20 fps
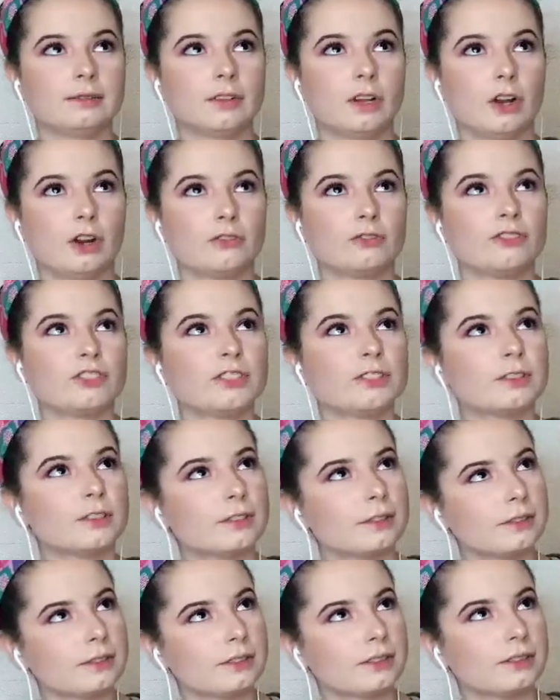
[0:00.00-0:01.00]

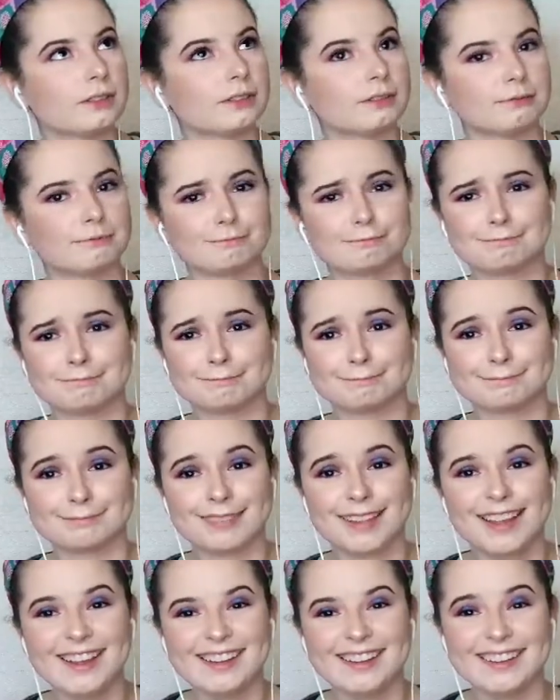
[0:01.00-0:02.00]
Harvest's
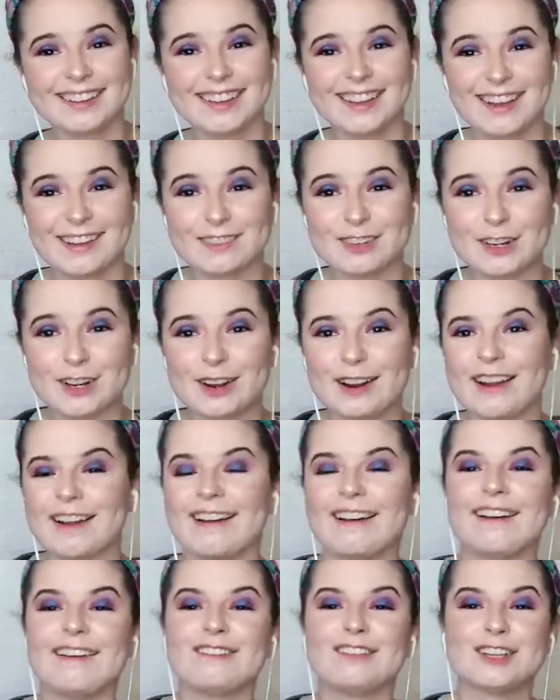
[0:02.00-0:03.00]
cover
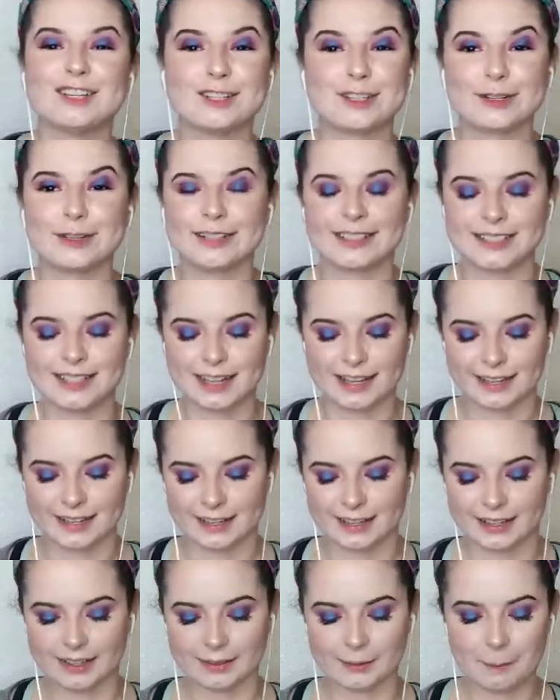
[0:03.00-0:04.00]
of Dirty
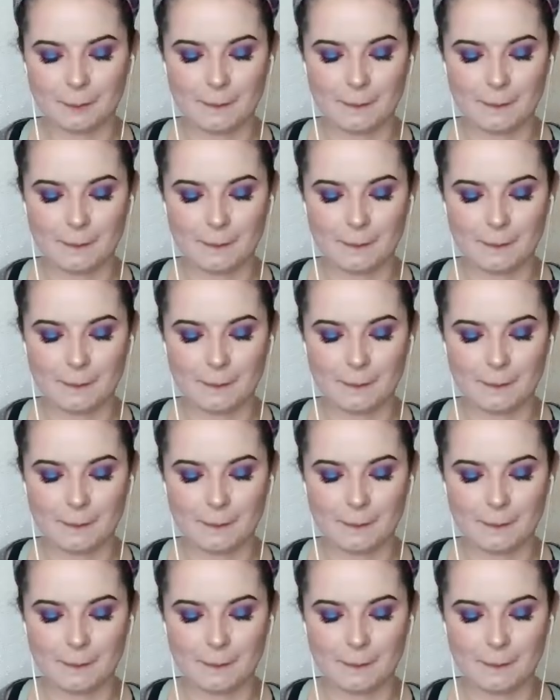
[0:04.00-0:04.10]
Diana.